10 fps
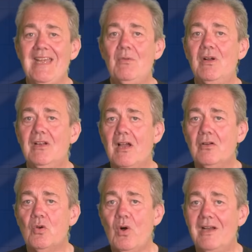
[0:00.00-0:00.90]
anyone
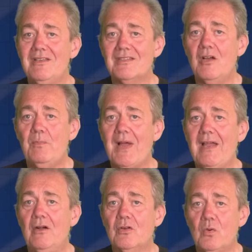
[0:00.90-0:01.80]
go quite so
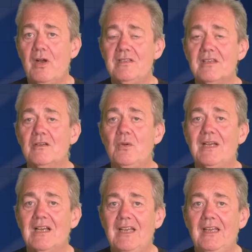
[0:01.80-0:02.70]
pale quite so
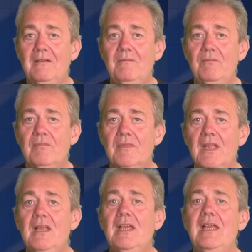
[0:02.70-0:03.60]
quickly.
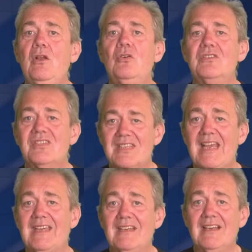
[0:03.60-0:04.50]
He looked
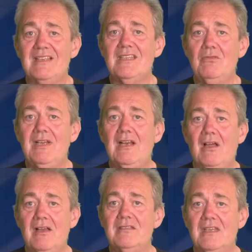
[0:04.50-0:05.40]
sick as he
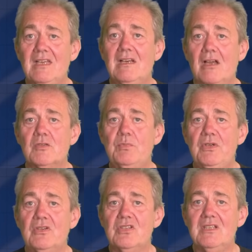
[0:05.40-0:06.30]
realized that he'd lost
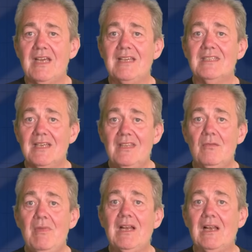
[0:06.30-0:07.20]
production data in
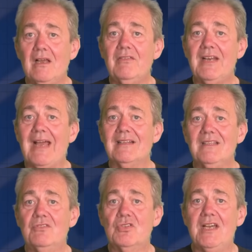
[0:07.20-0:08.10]
the middle of an
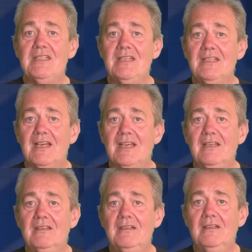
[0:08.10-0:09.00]
active trading
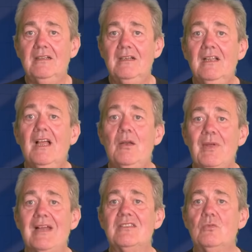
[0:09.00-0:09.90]
day, and
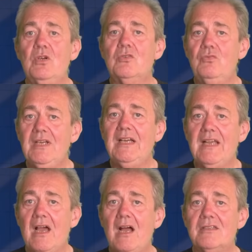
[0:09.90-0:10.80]
we had to work
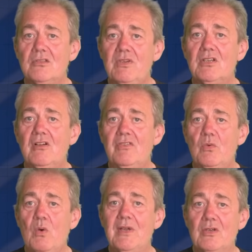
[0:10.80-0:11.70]
really hard to recover
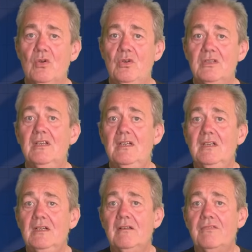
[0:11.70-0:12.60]
what we could
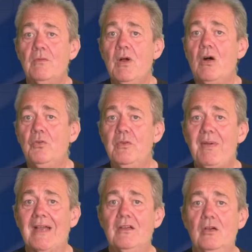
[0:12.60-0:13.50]
from all the
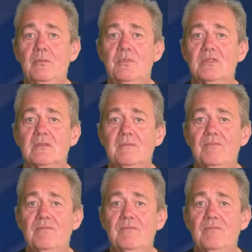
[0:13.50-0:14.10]
backups.